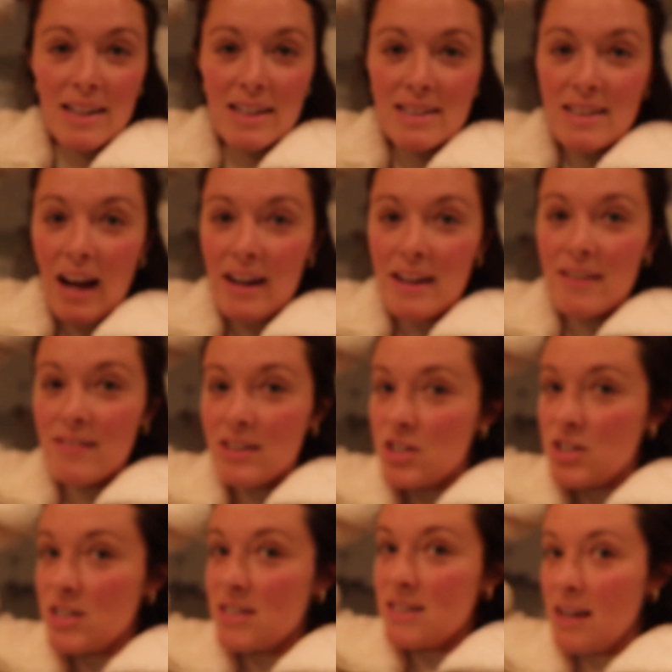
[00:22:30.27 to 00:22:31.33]
it's kind of
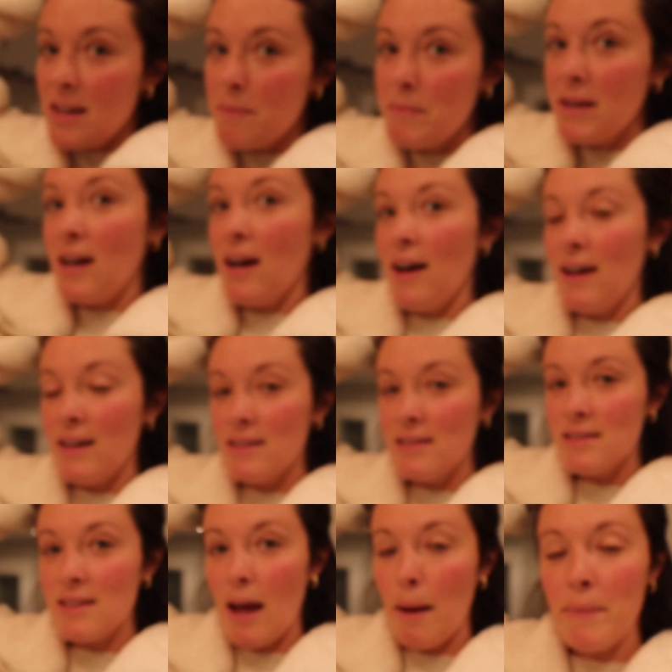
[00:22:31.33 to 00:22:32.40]
interesting
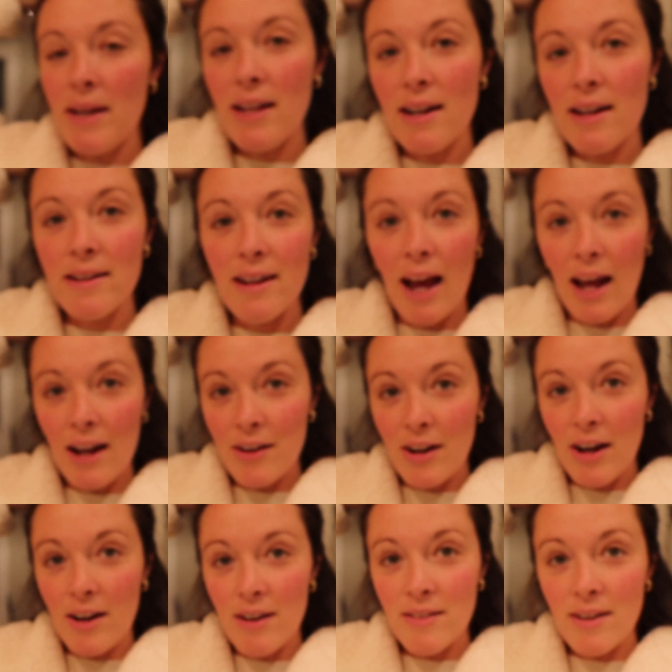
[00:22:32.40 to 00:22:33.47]
because, I mean, I don't
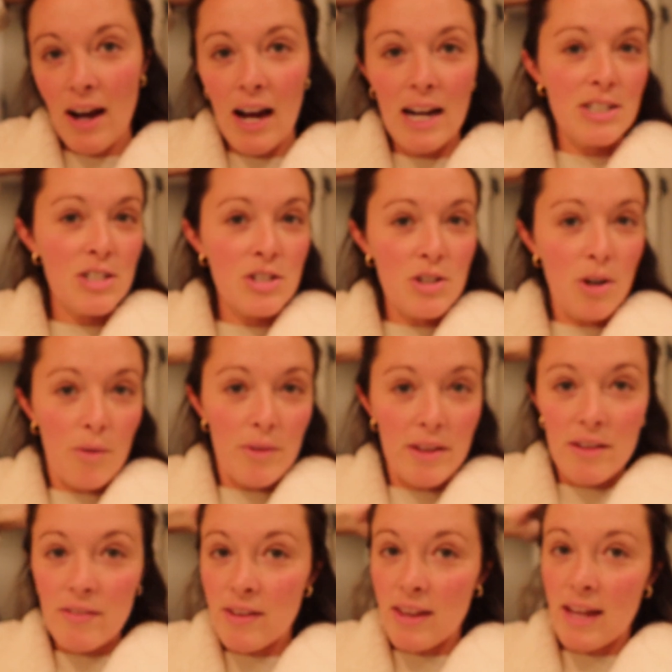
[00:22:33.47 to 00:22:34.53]
know, I just don't
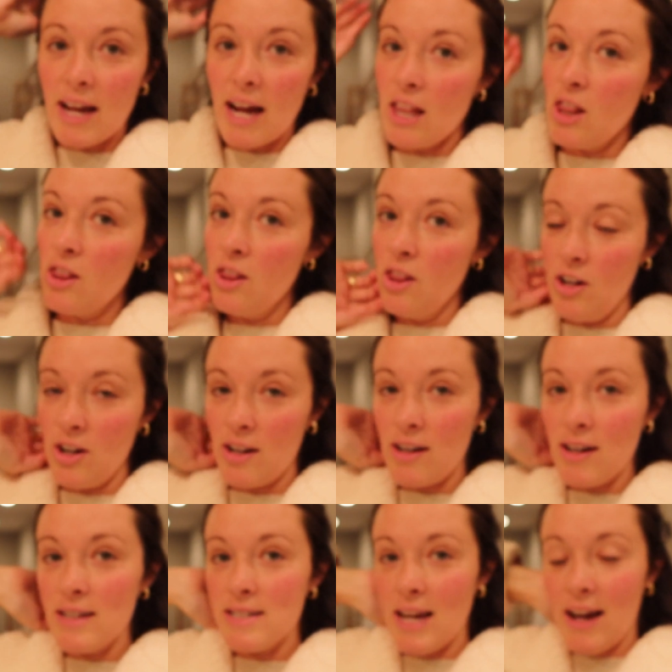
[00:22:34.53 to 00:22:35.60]
really feel like I look
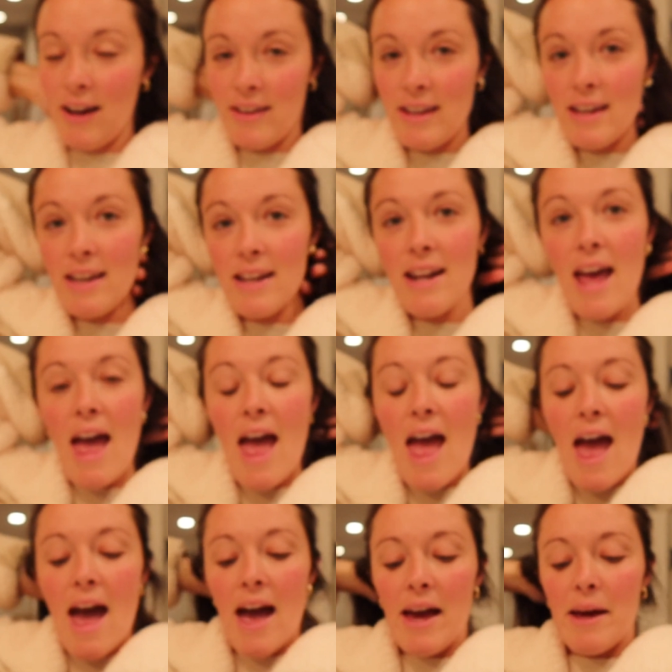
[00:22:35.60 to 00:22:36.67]
Italian.
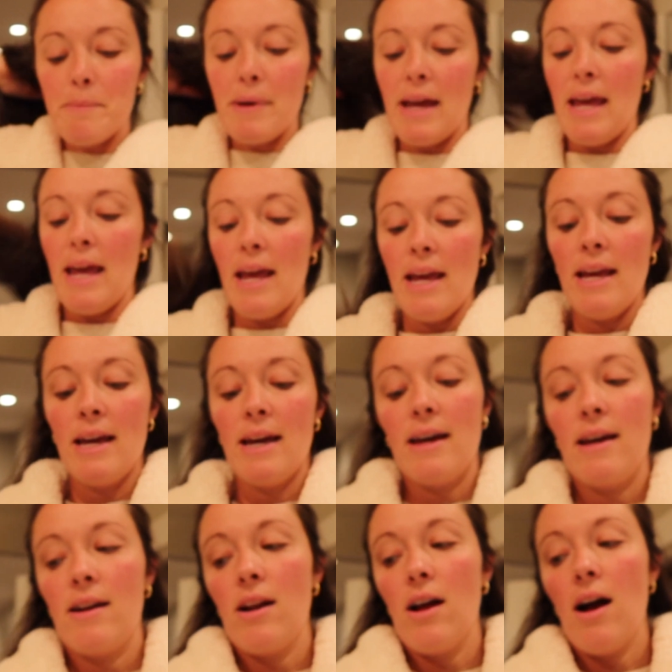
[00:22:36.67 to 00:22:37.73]
And my
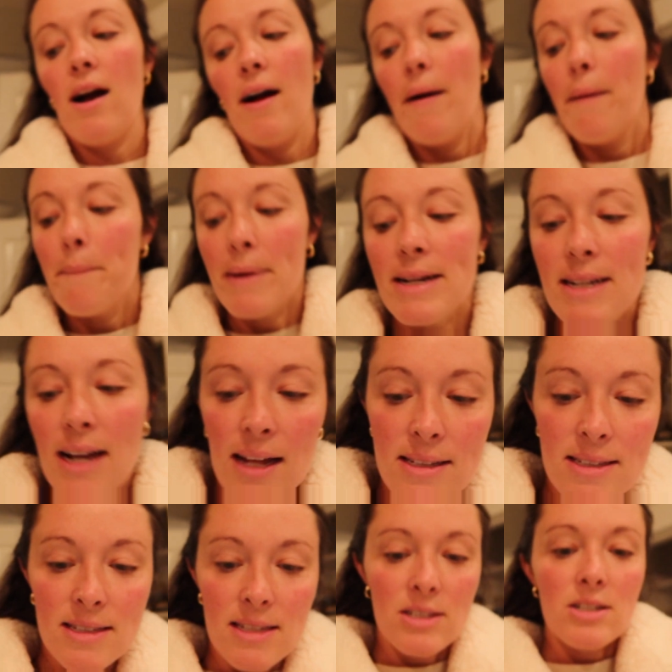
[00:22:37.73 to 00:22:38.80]
aunt, my
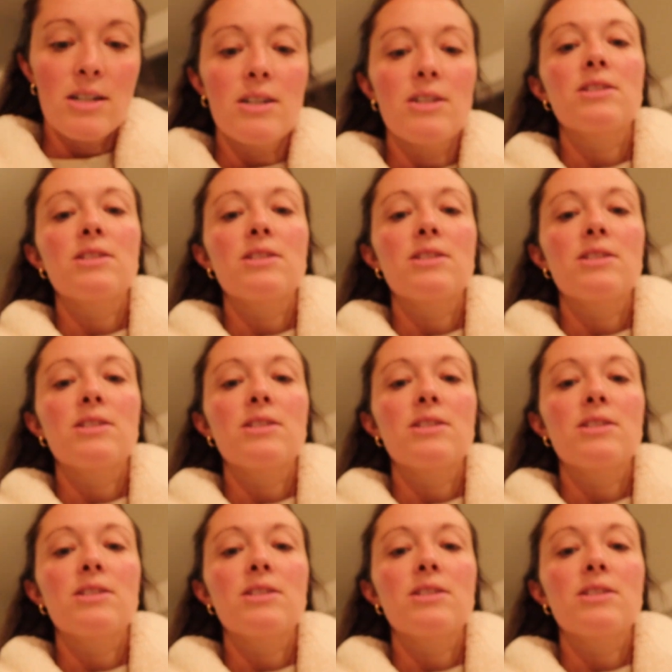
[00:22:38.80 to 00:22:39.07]
dad's sister,